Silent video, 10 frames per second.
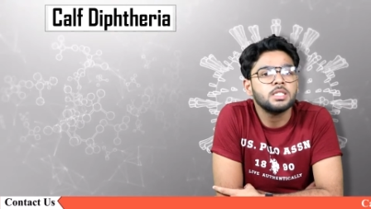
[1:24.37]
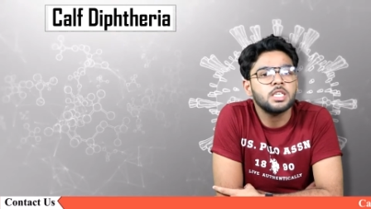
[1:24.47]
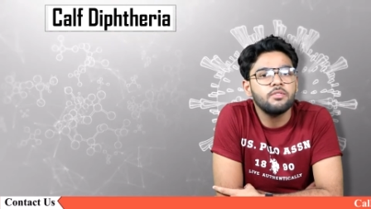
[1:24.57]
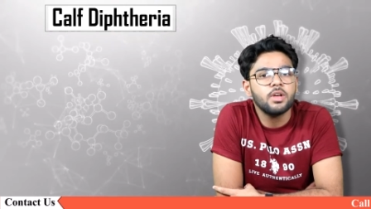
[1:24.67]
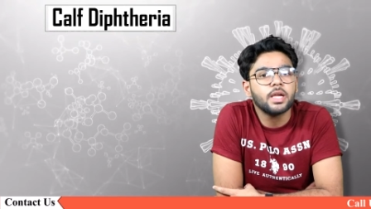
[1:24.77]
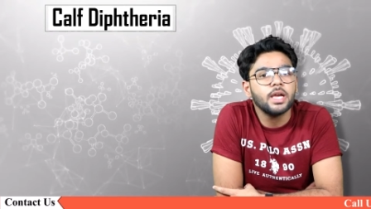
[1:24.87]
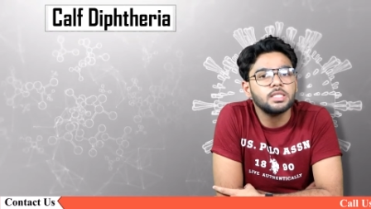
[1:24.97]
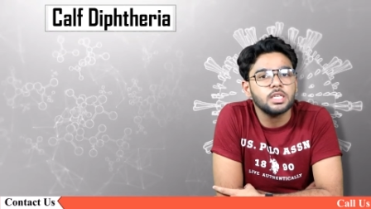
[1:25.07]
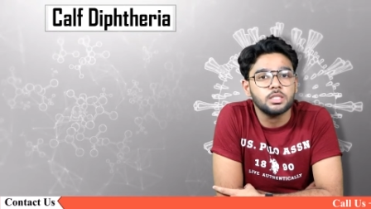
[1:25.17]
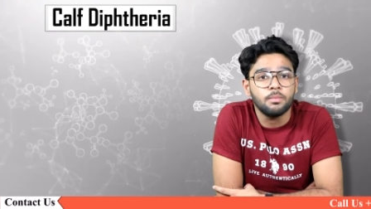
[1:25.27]
Severe
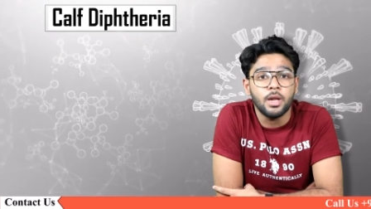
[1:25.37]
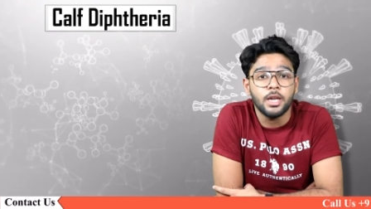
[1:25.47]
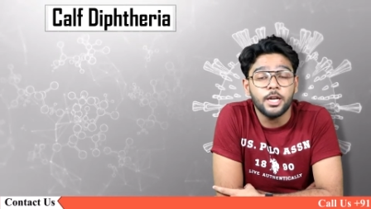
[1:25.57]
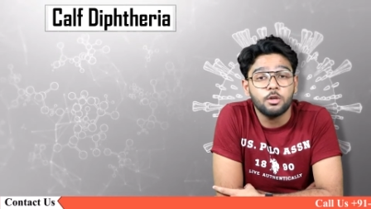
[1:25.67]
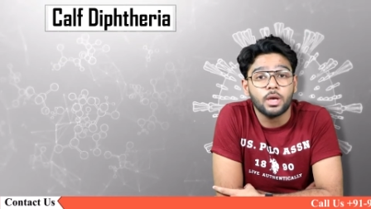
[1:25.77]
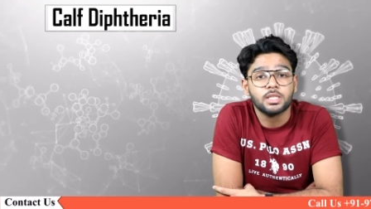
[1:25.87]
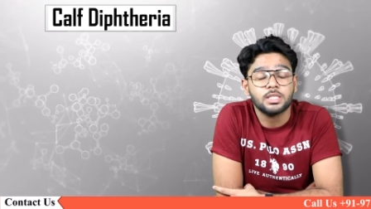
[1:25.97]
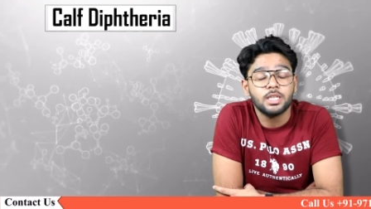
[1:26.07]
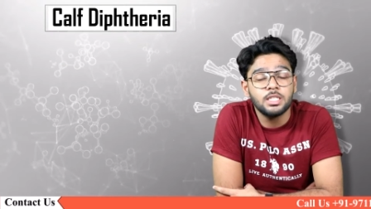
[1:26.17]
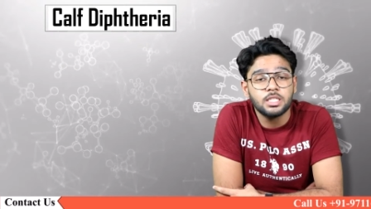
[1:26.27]
cases may lead to
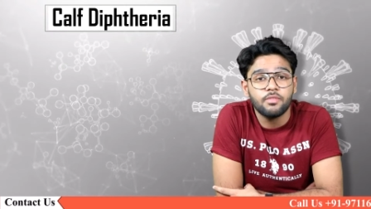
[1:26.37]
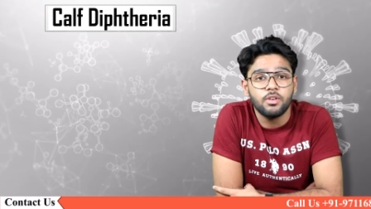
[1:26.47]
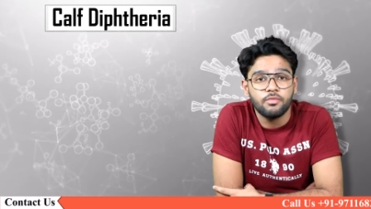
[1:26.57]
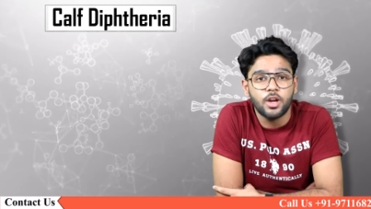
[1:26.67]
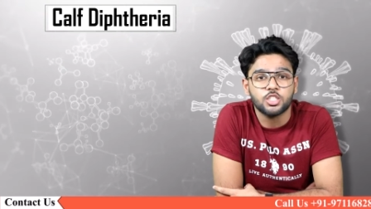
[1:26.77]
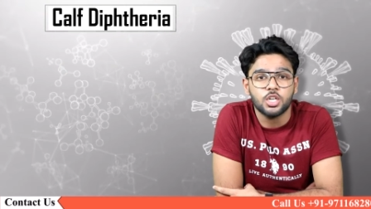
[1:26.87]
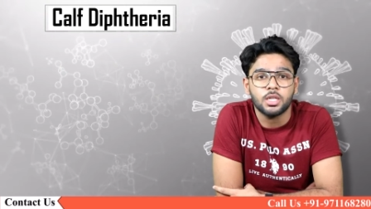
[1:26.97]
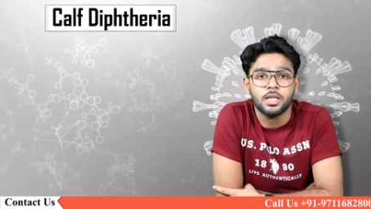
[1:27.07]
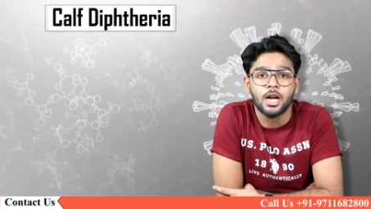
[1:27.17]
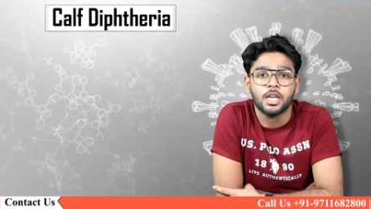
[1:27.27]
extensive
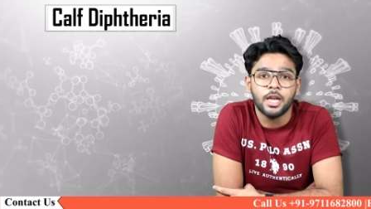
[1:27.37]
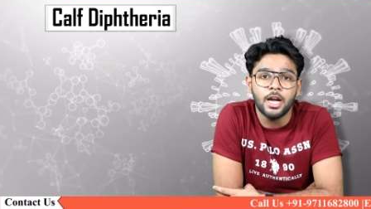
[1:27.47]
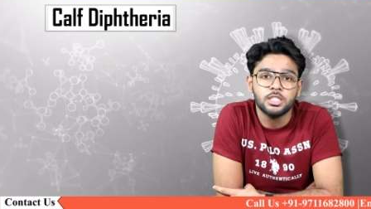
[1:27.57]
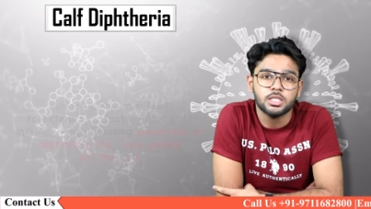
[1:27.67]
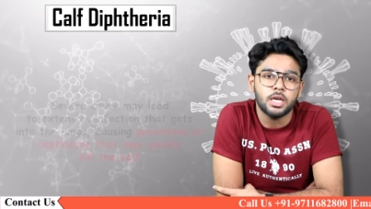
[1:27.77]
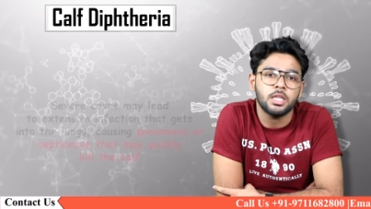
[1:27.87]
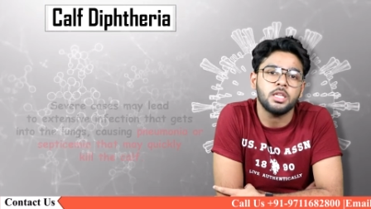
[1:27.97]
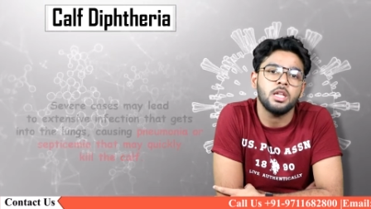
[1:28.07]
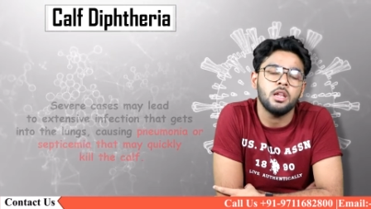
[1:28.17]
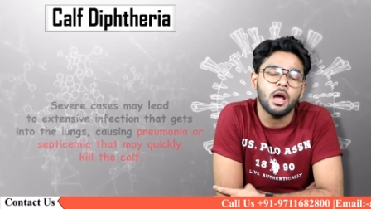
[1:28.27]
infection that gets in
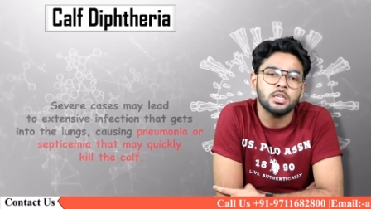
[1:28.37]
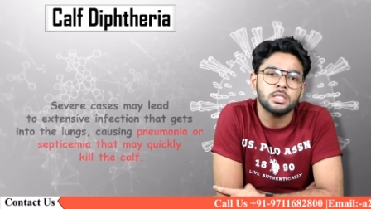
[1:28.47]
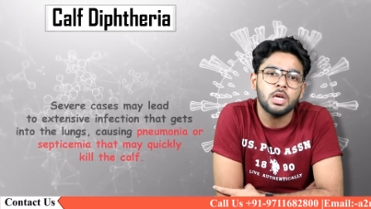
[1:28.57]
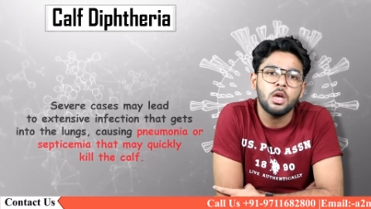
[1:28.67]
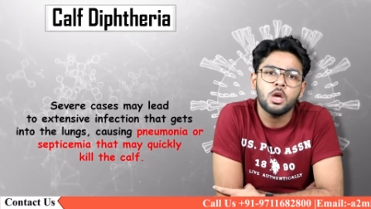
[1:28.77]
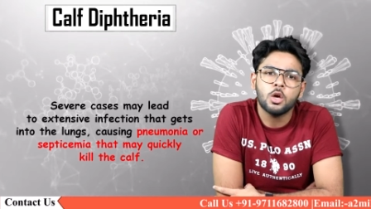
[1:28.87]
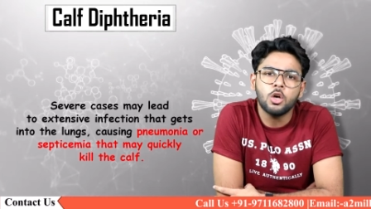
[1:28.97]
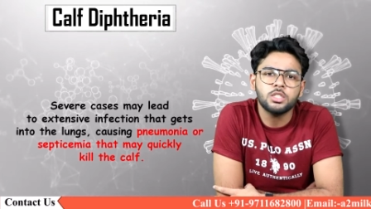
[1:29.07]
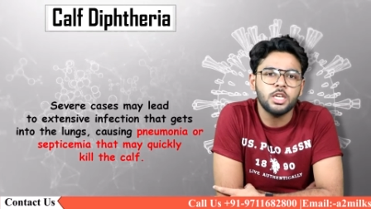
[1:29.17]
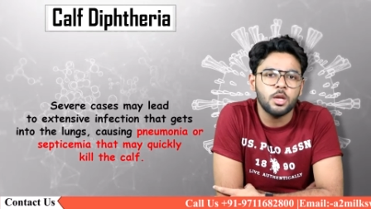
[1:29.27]
the lungs,
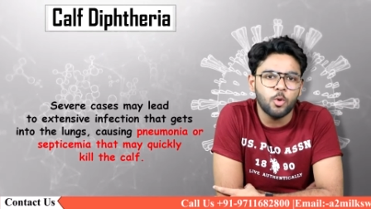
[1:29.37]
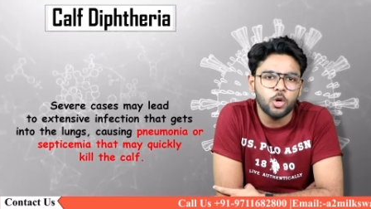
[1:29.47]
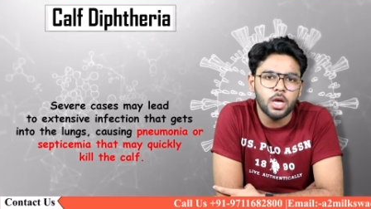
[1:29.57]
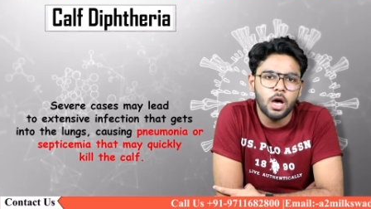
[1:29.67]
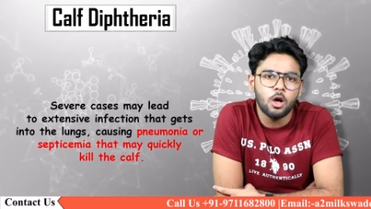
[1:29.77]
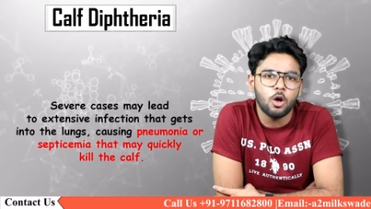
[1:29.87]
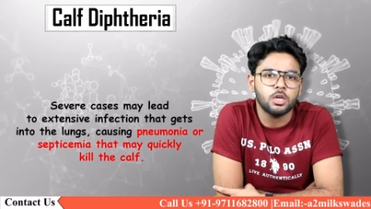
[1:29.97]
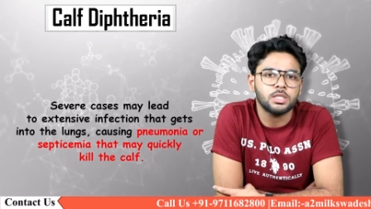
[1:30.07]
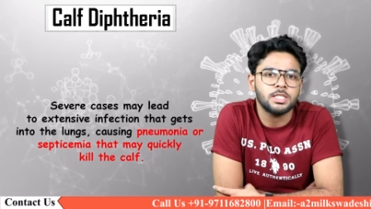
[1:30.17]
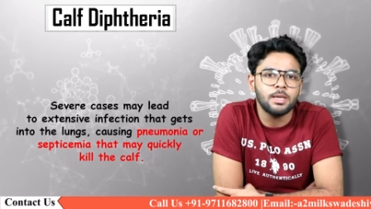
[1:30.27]
causing pneumonia or
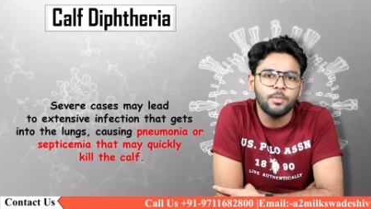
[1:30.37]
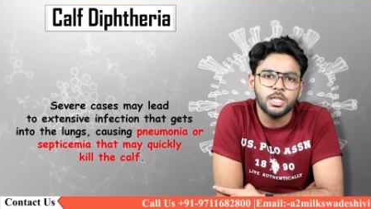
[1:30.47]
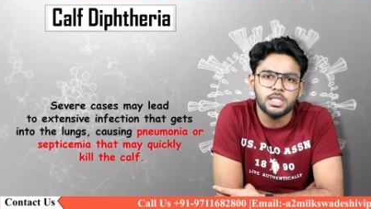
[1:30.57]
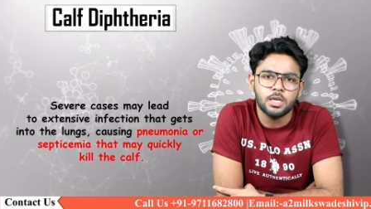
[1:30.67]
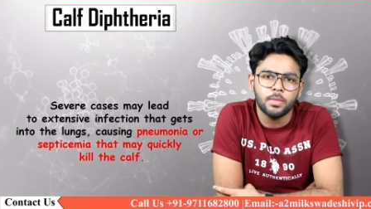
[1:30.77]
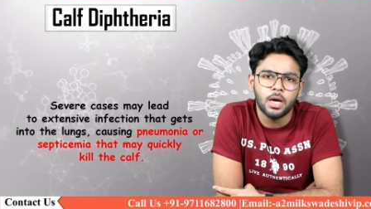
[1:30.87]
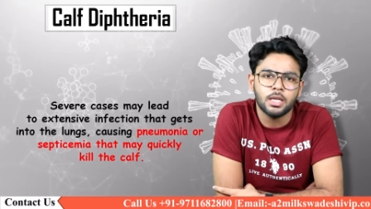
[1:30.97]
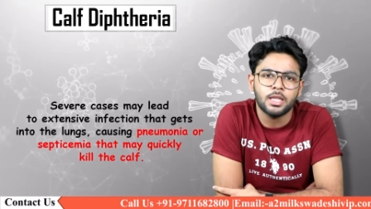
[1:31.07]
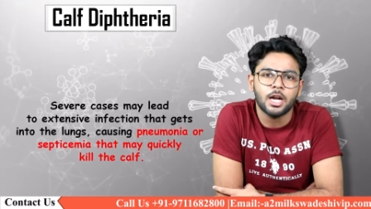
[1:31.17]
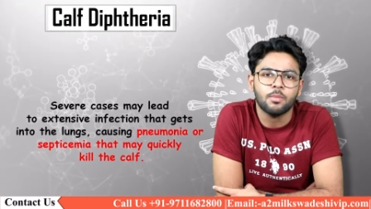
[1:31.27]

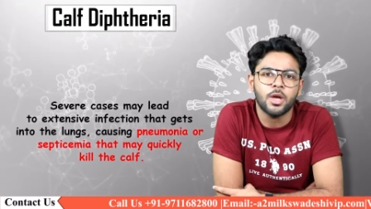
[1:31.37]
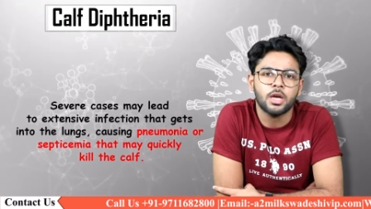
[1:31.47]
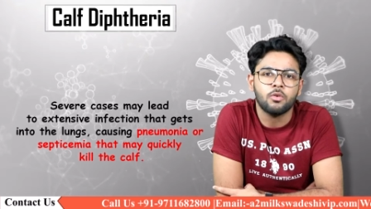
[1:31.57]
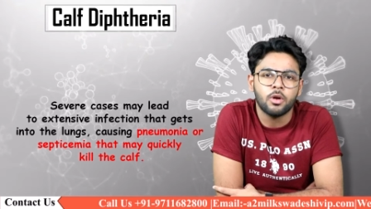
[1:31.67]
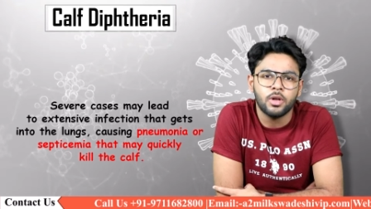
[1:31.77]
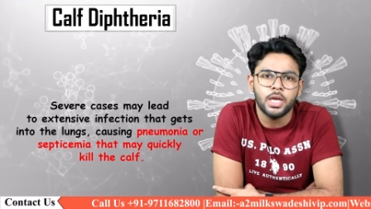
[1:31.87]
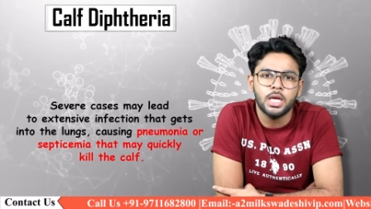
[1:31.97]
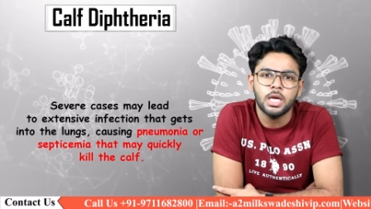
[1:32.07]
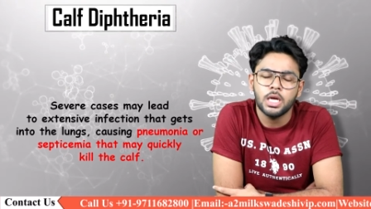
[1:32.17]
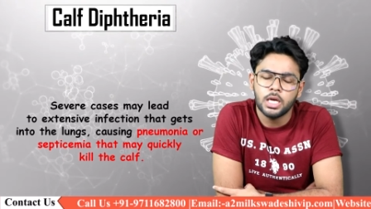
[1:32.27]
septicemia that may quickly
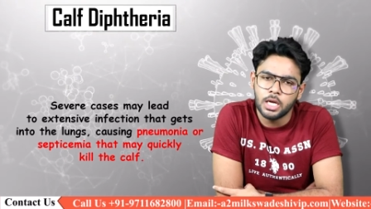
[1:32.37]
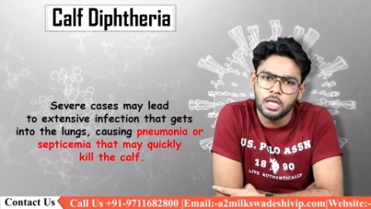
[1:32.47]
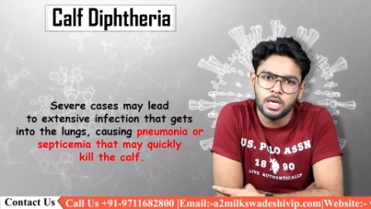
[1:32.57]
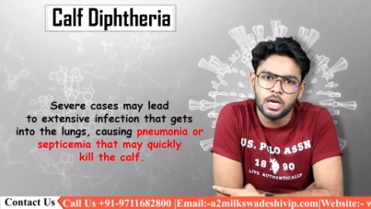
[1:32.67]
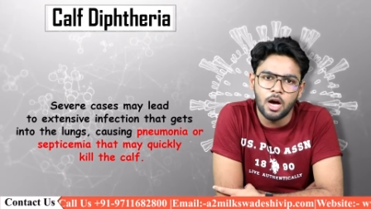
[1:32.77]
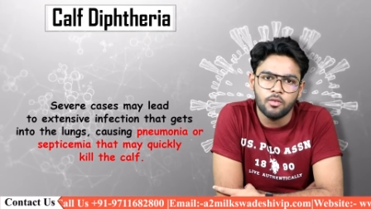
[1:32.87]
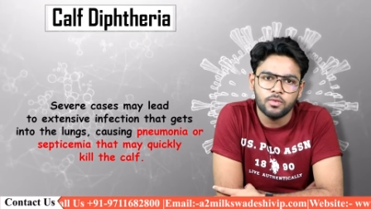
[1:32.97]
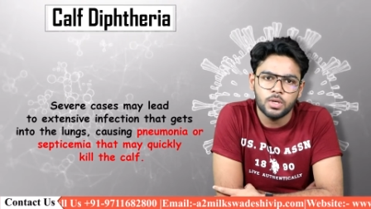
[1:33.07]
kill the calf.